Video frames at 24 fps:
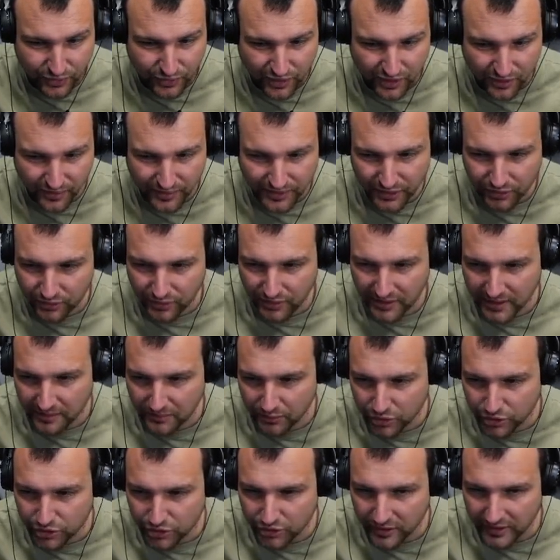go into the
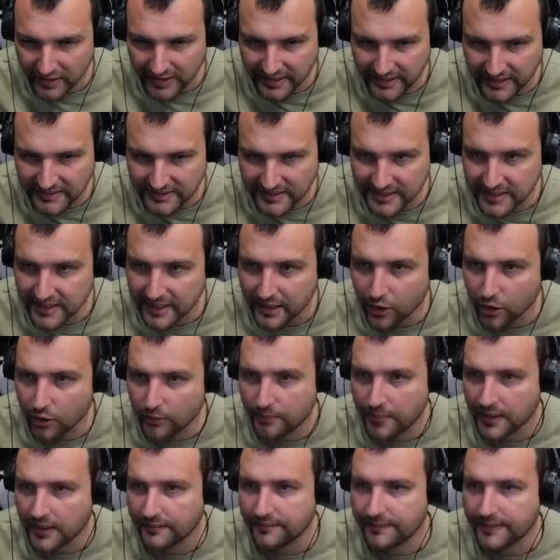bush, or he's in the
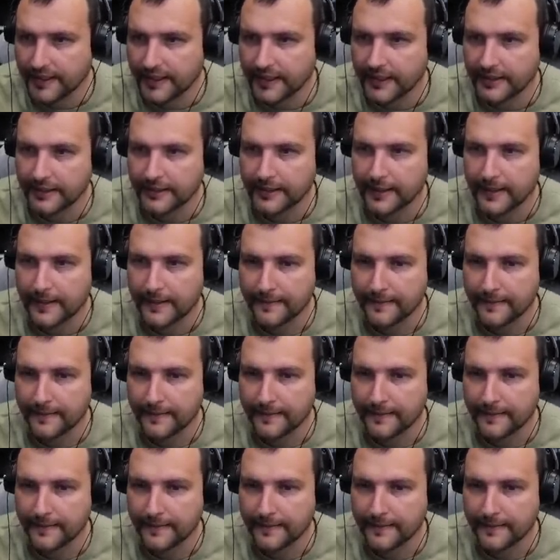open field?